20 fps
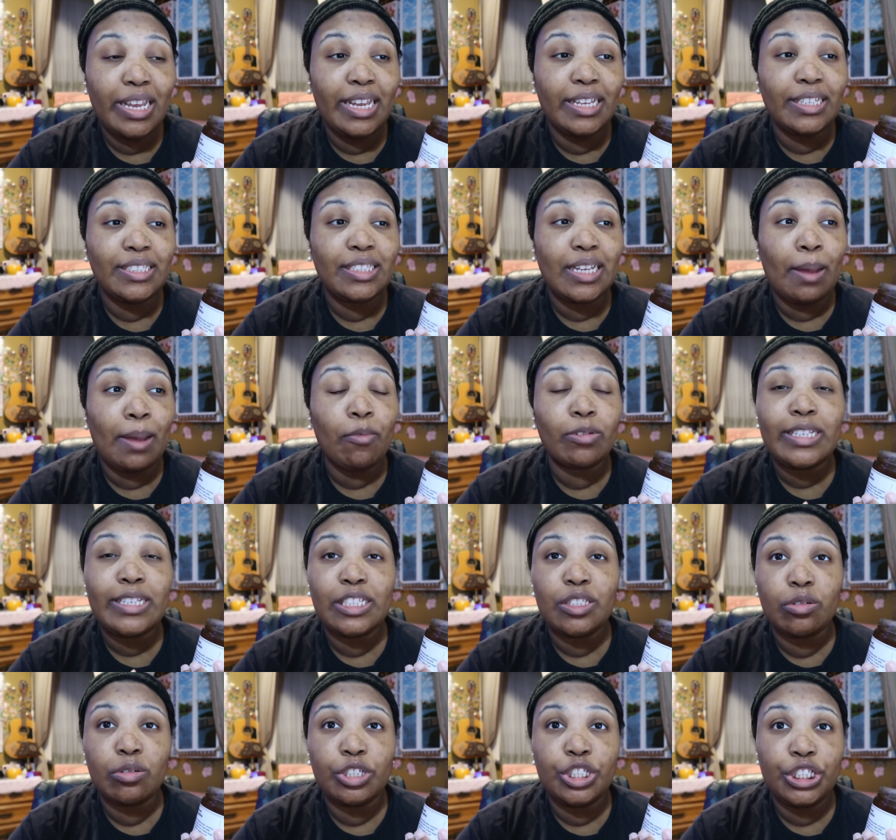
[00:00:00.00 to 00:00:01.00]
I'm gonna
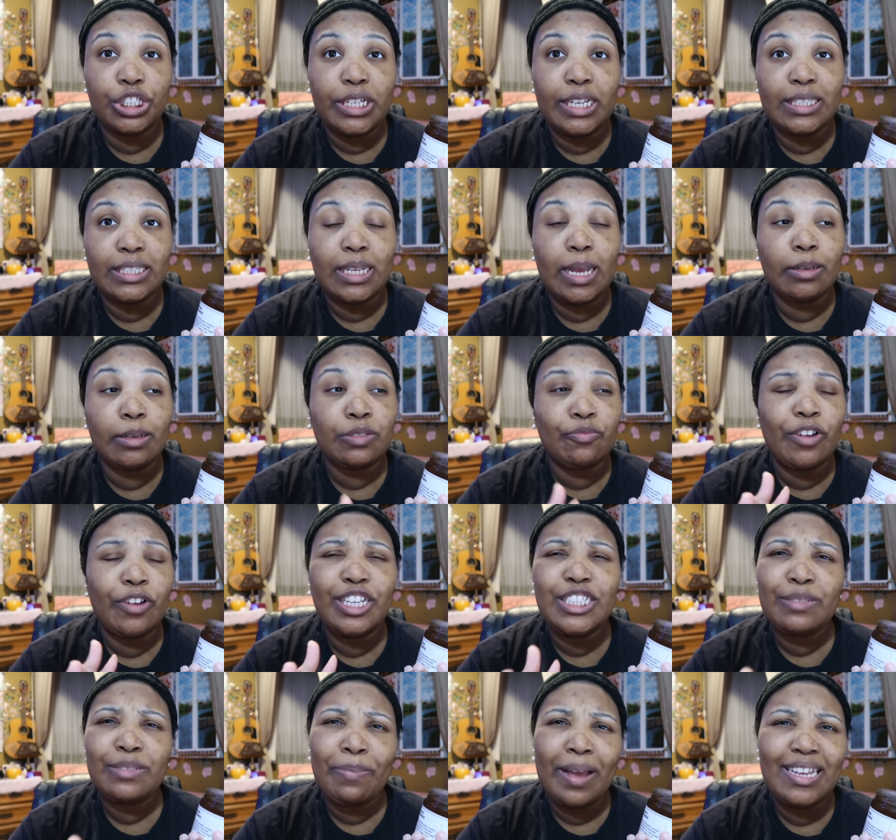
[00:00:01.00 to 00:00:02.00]
taste it on cheese. It's
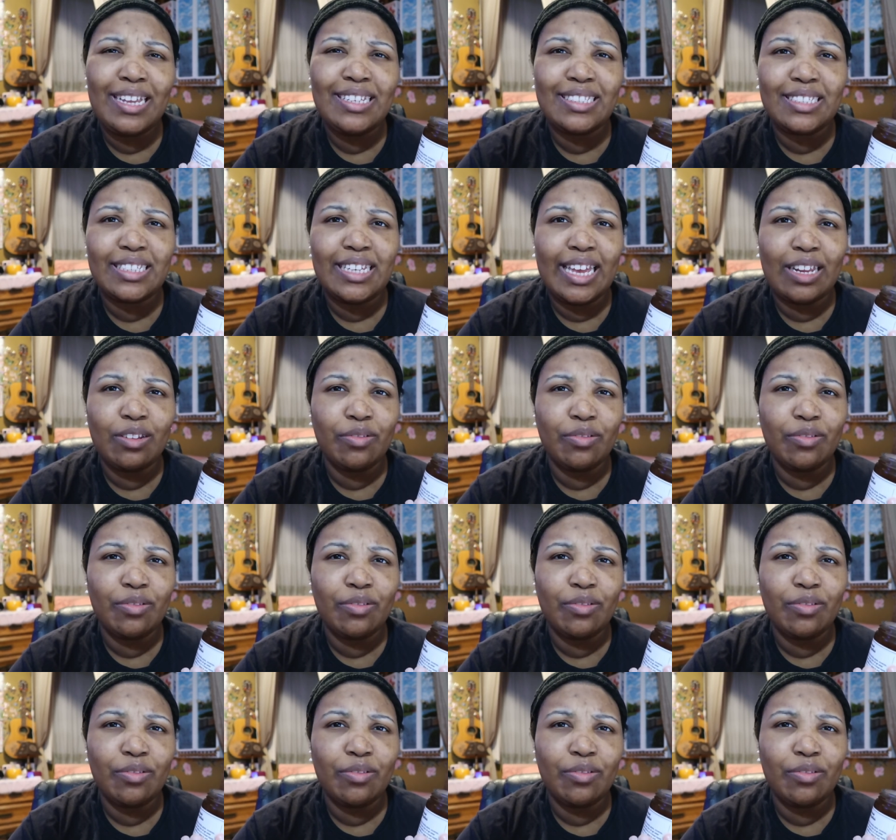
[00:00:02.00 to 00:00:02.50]
very spicy.